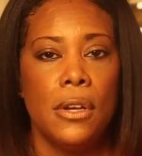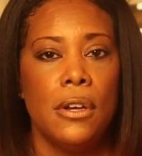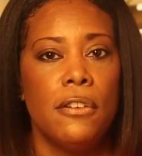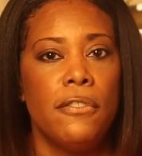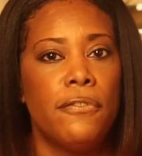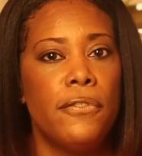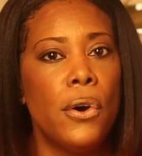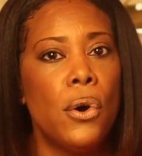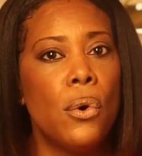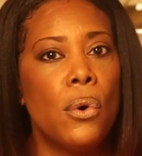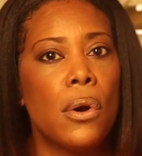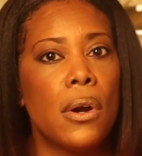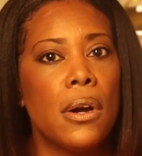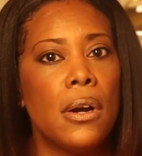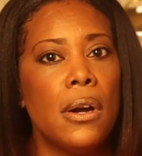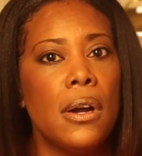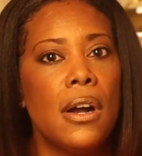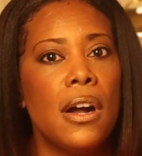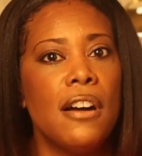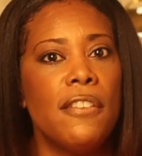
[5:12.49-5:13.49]

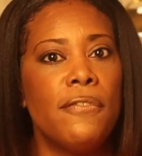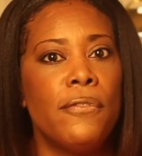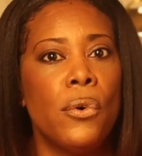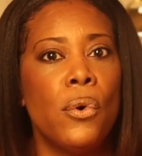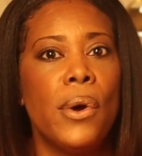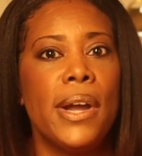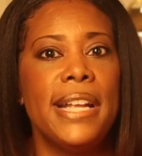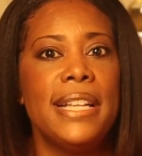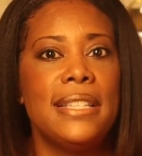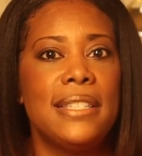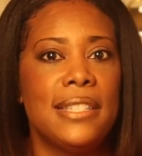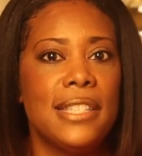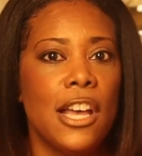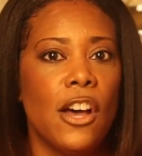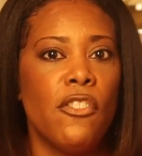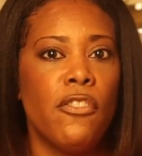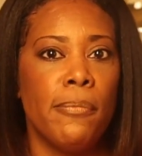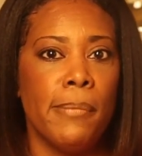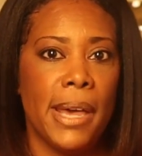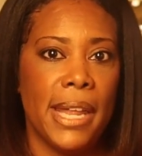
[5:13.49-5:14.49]
4. Avoid
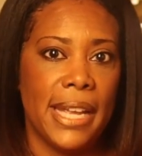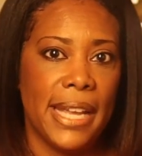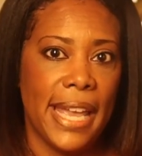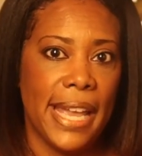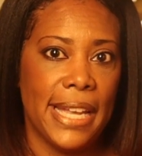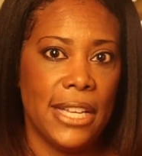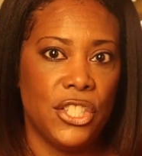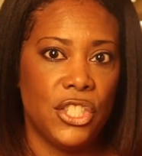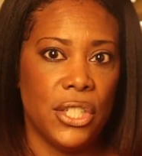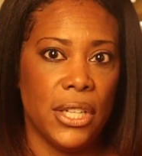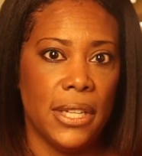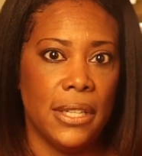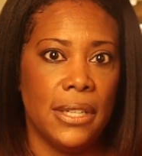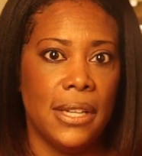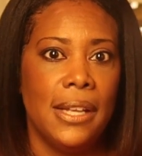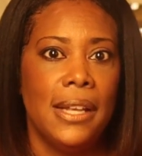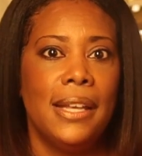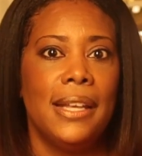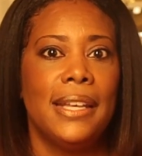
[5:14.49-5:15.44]
self-medication.